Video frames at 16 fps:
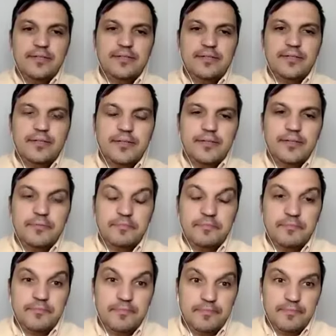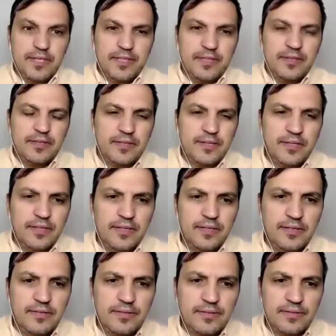it's a mm, and
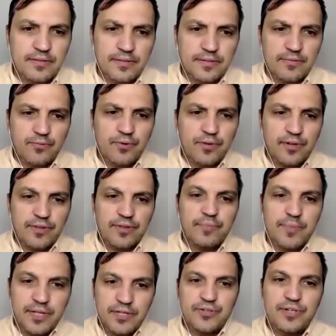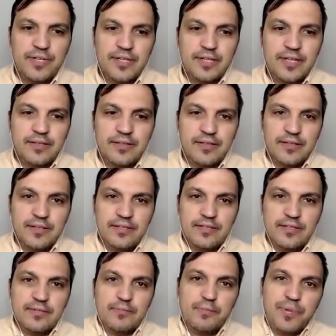it's worth mentioning that it's
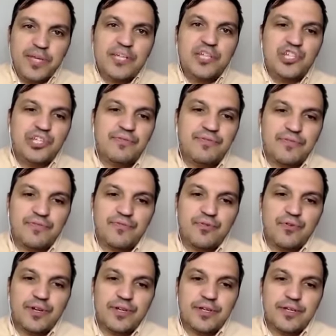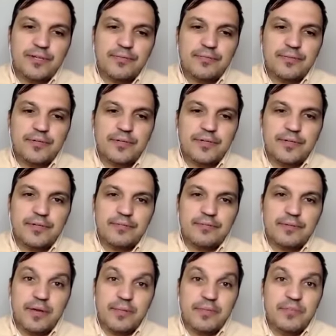a big shift for a, uh,
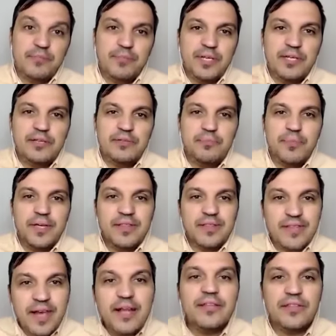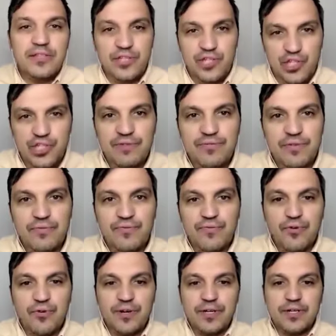I mean, big mentality shift
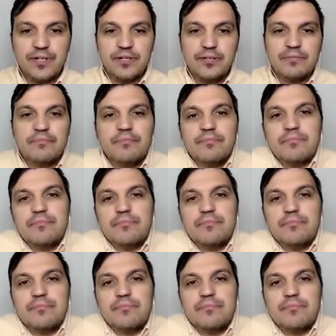for a,